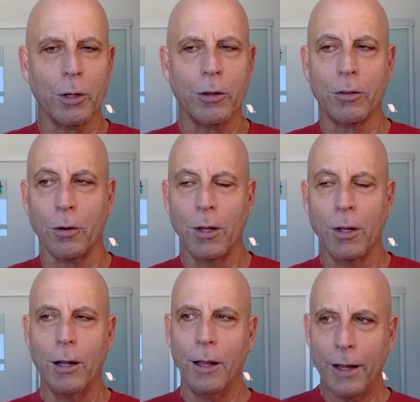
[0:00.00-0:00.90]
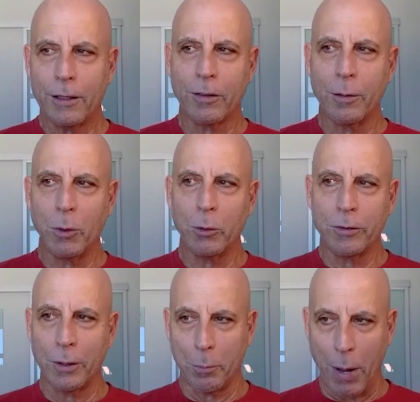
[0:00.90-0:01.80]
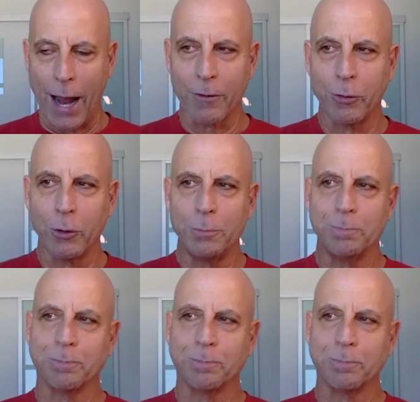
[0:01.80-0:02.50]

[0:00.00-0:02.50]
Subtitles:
So that's the most impactful.